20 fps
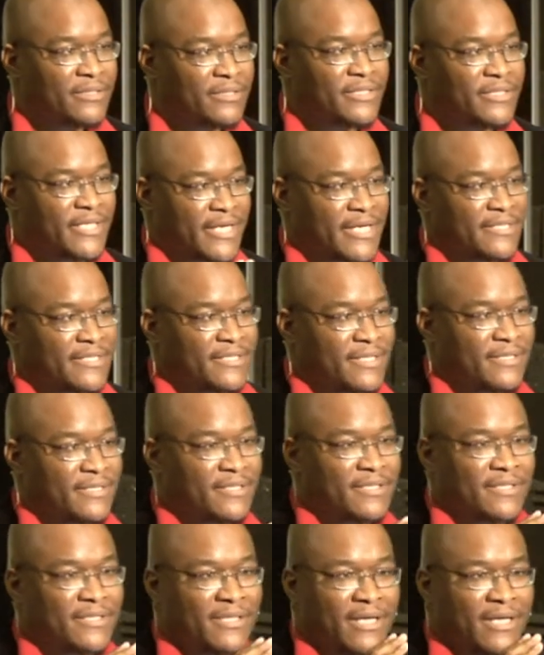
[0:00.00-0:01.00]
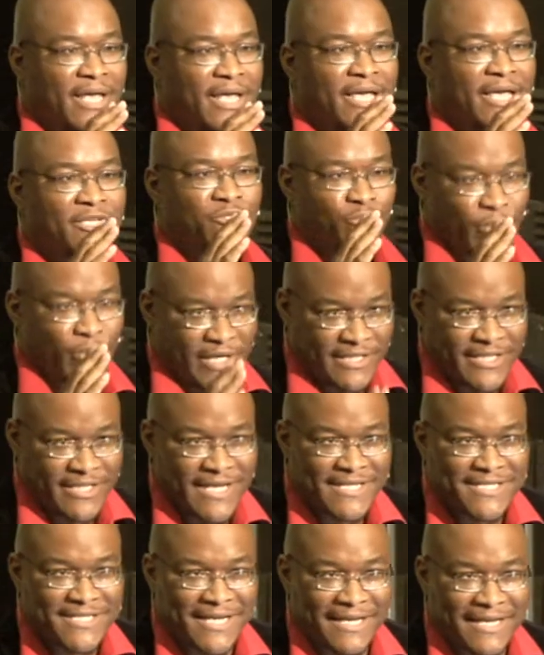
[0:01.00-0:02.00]
Jesus is
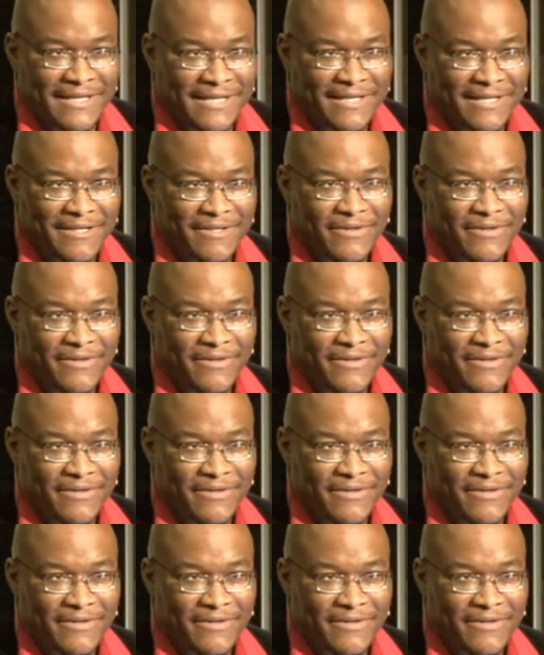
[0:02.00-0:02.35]
reteaching